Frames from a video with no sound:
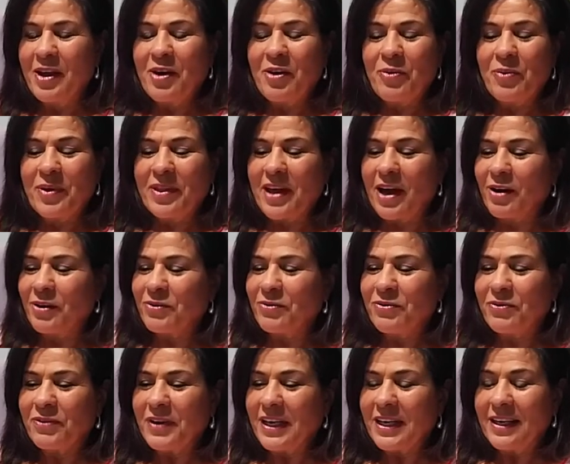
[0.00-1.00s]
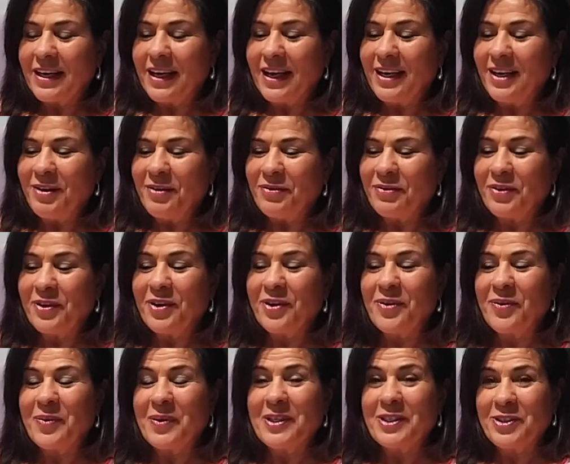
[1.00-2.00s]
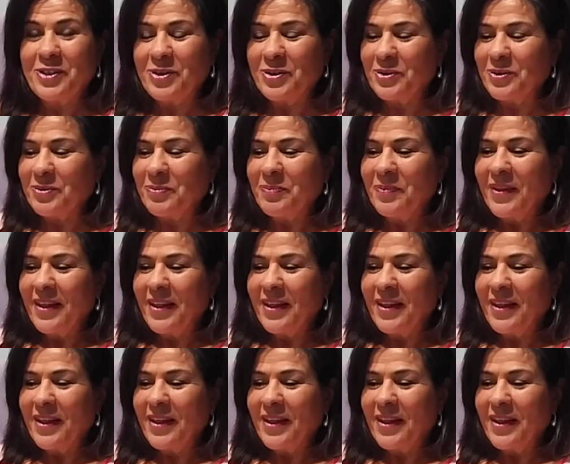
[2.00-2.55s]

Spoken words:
Without any further ado,